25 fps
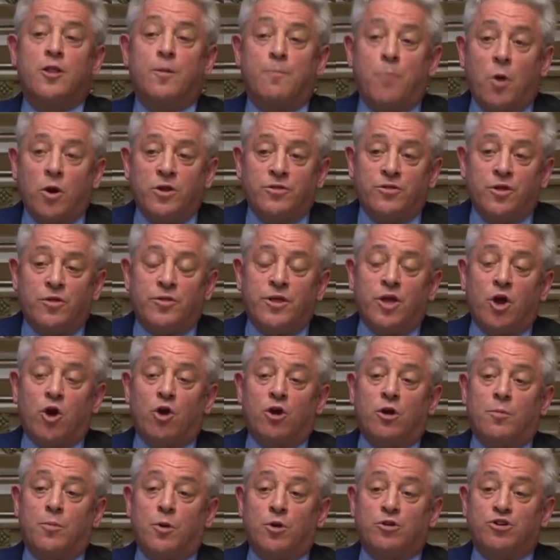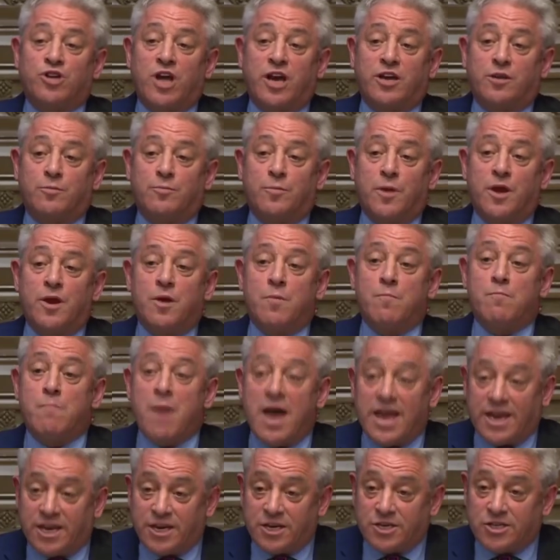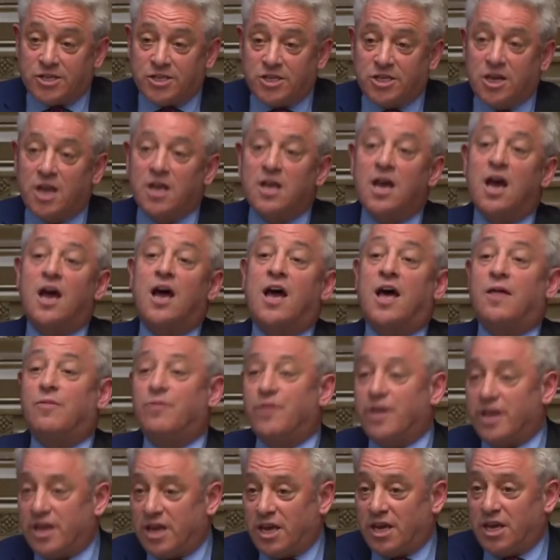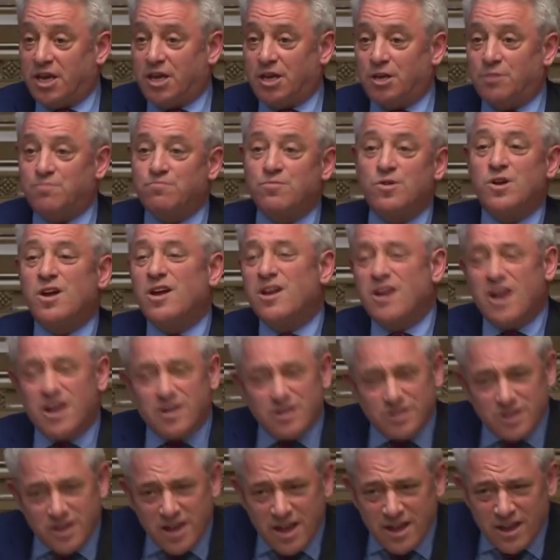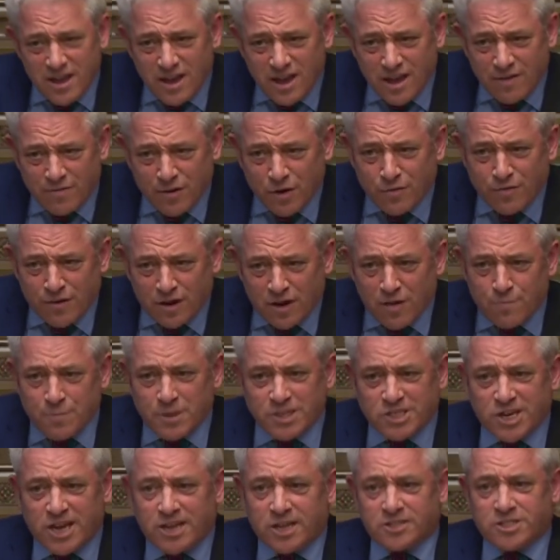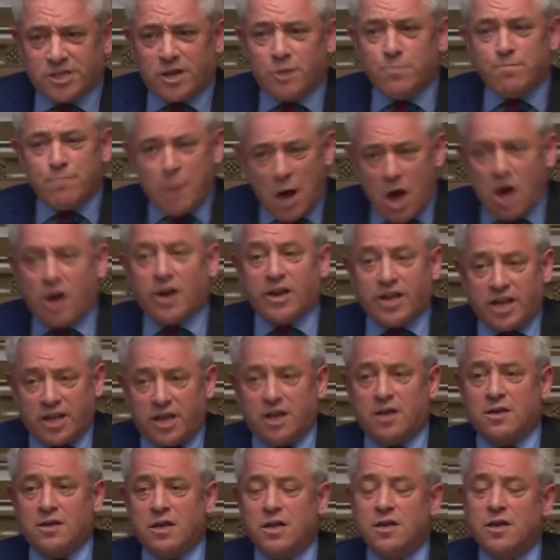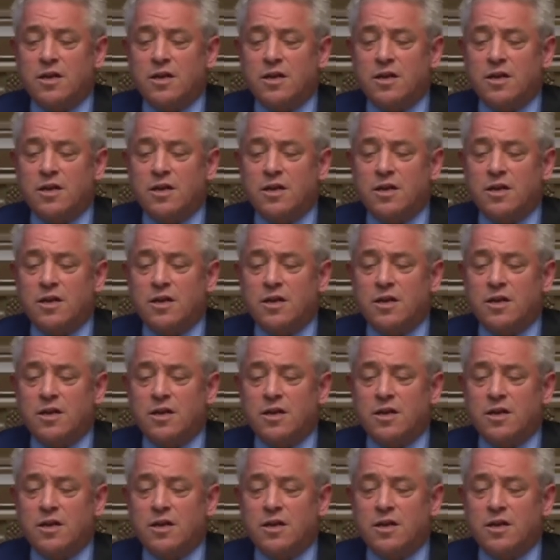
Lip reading: The point that the Honourable Gentleman makes, and the, if you'll forgive me saying so, partly